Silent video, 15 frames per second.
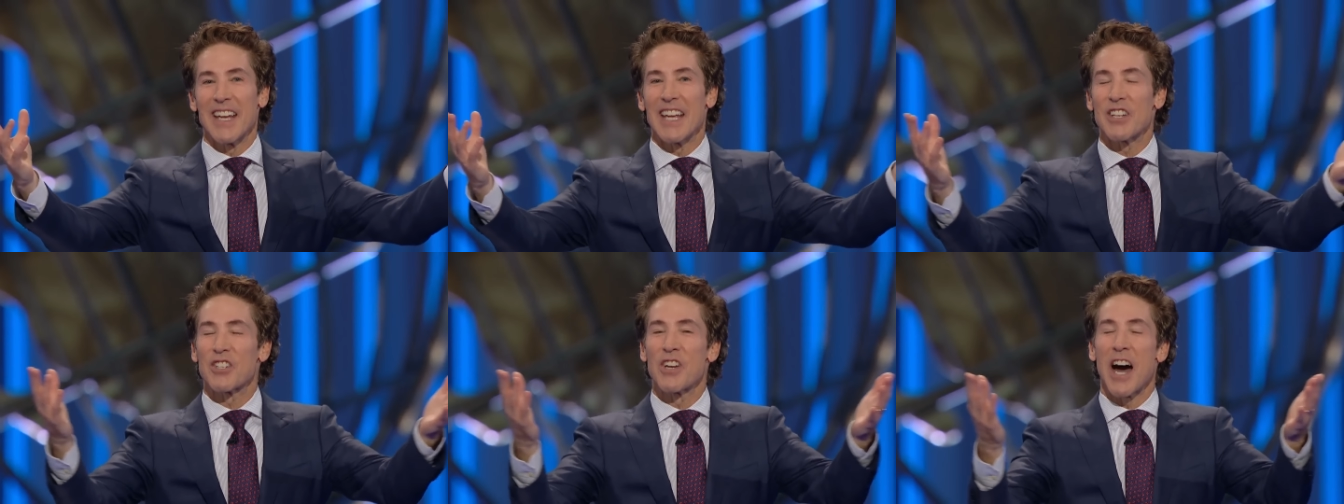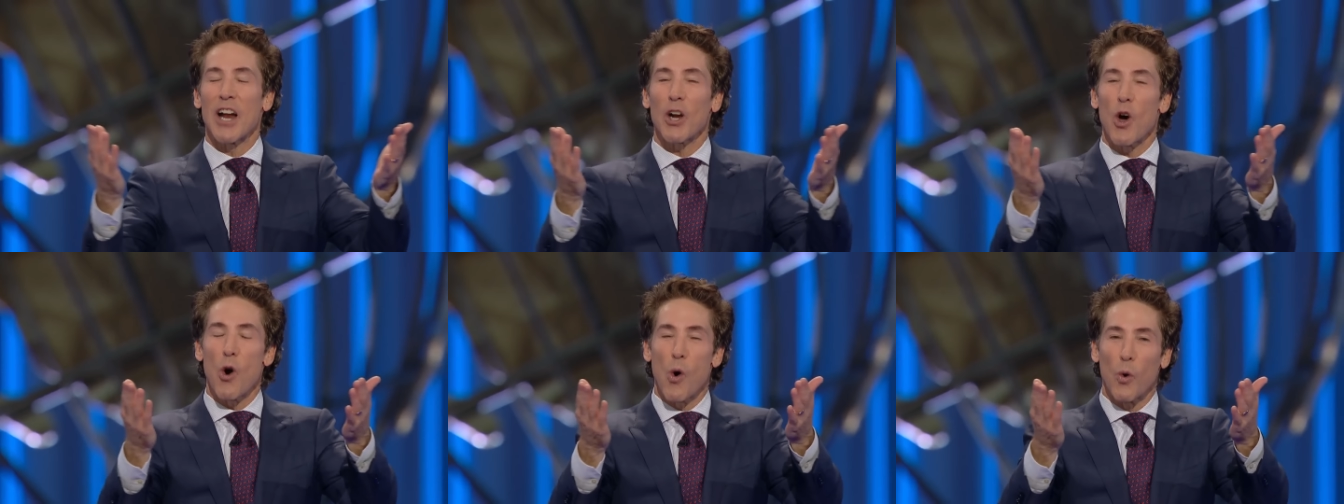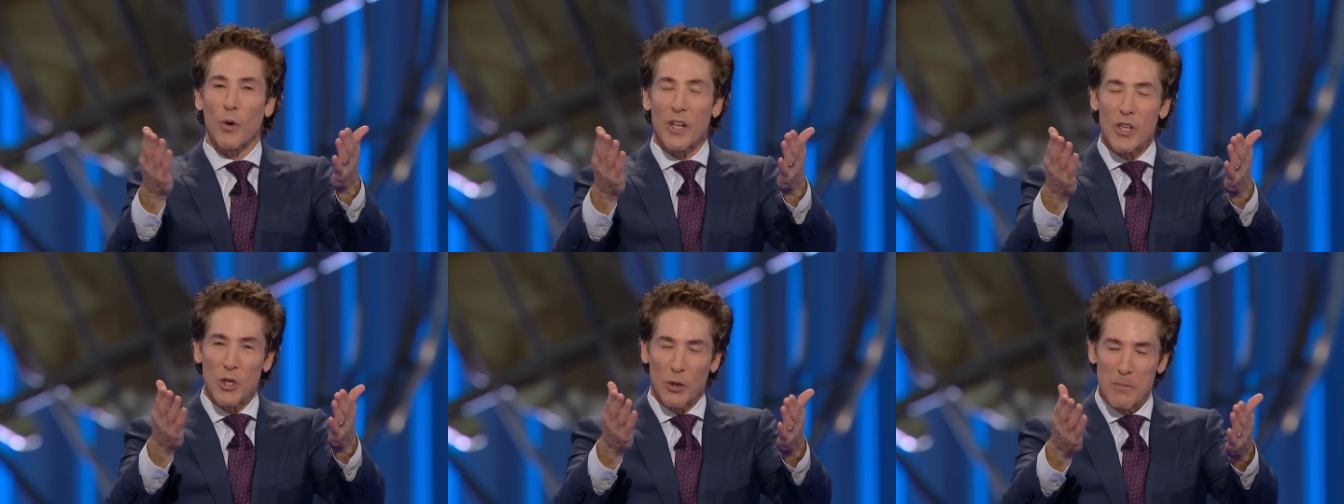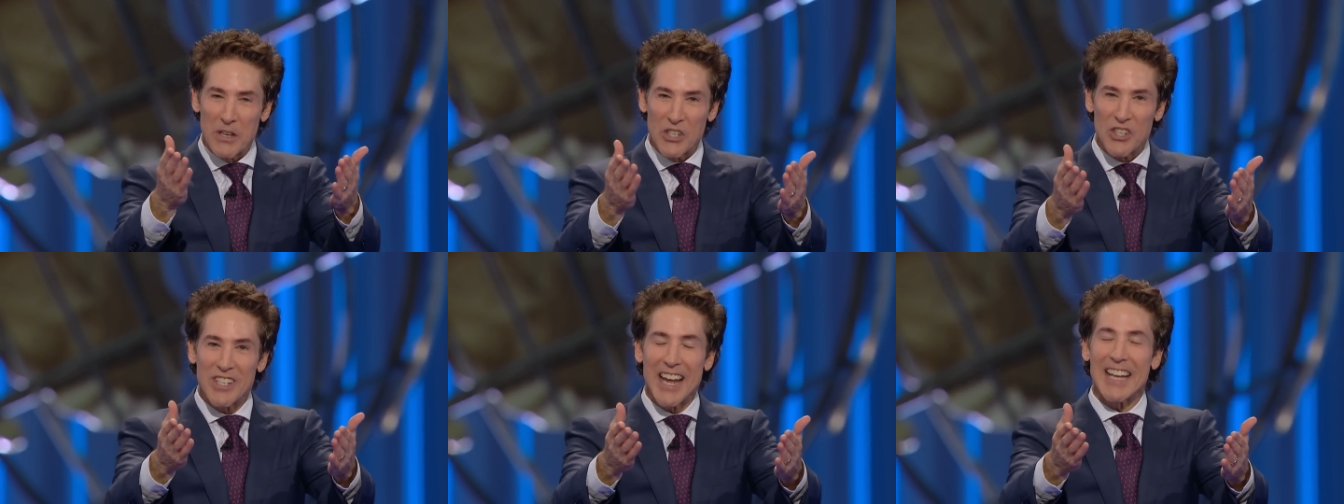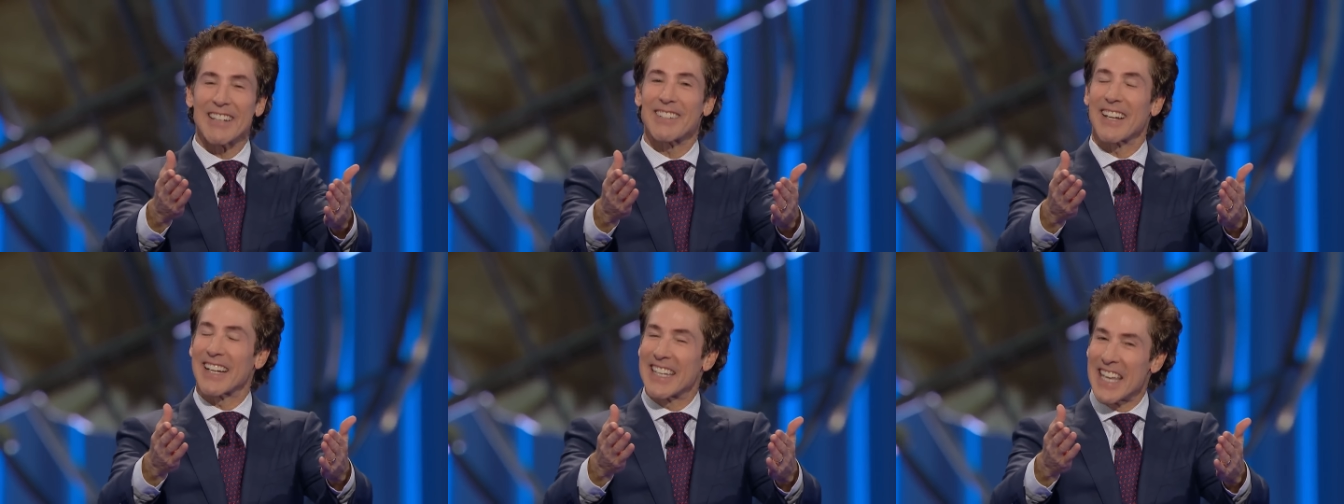He's not holding your
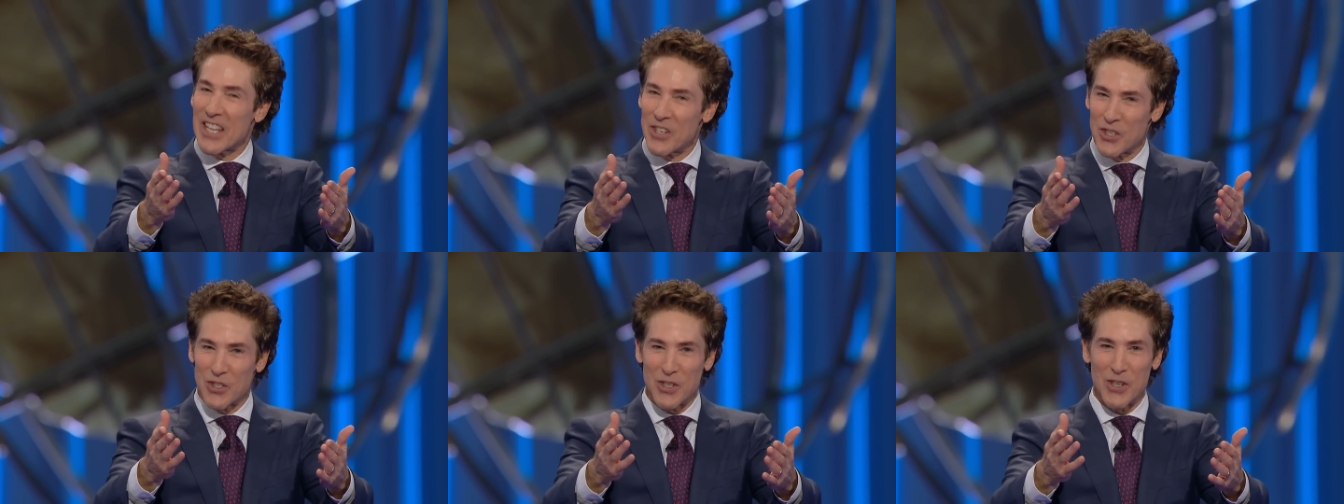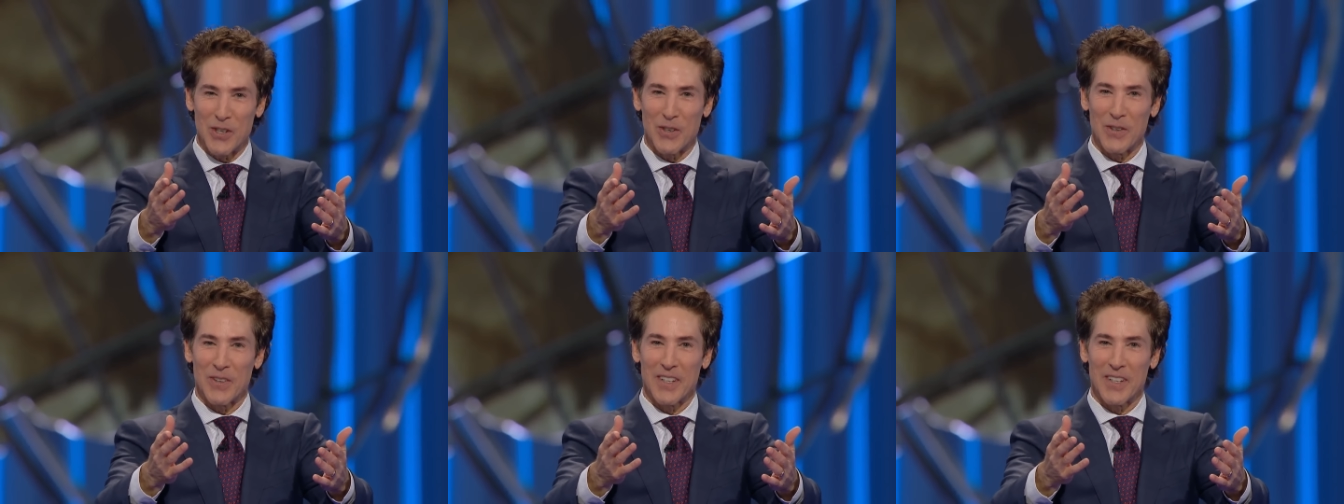mistakes against you.